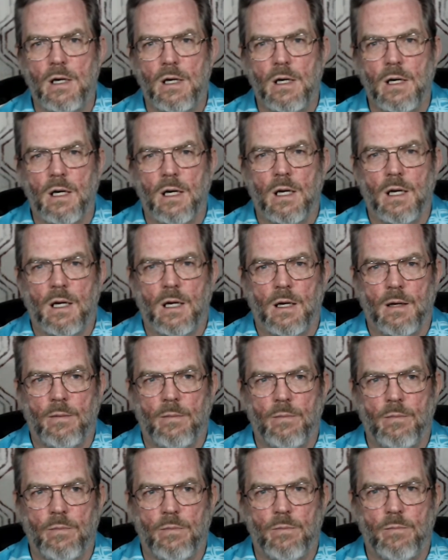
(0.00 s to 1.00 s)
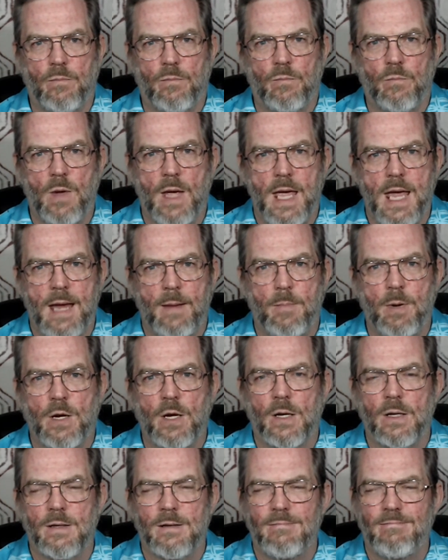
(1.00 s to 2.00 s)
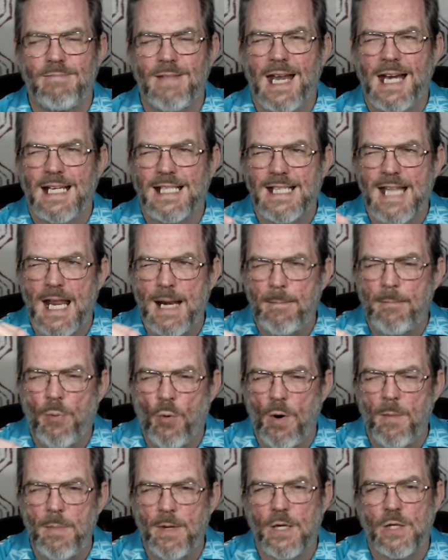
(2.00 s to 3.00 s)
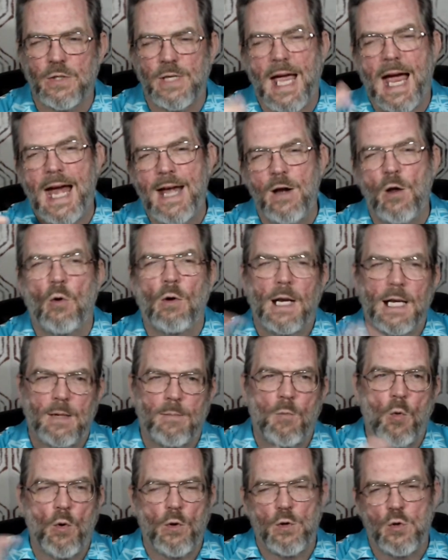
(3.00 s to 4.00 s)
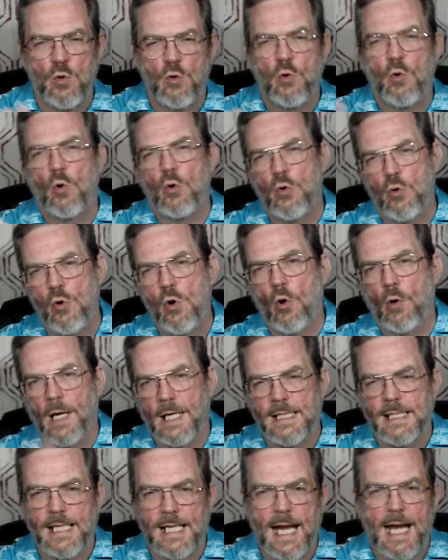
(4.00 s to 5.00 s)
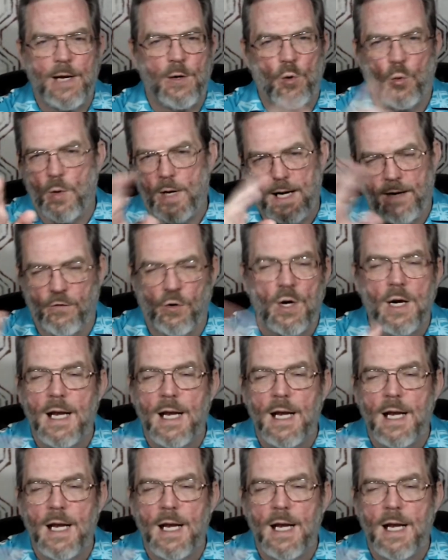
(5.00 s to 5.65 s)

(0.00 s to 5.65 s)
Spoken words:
And it's not important because I know more than you do or you know less than I do or whatever.